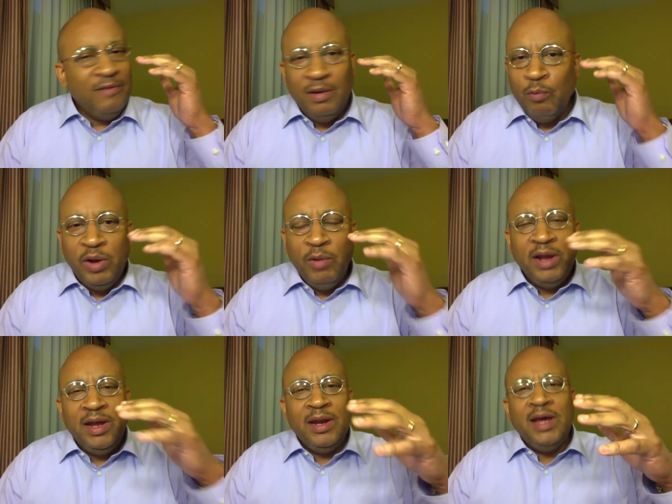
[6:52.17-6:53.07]

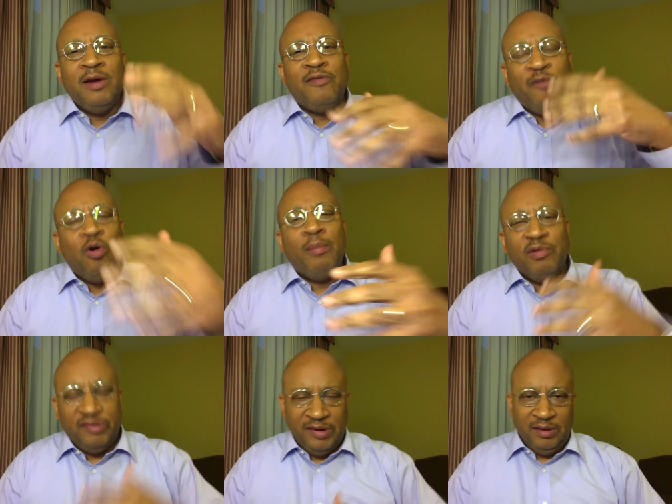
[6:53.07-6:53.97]
in a formal
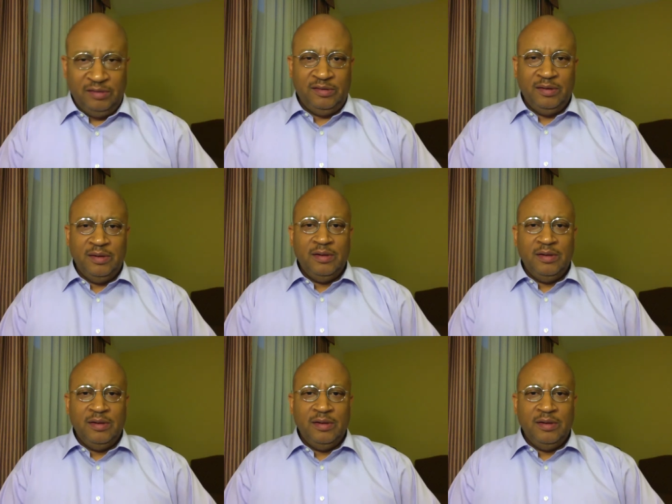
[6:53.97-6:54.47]
sense,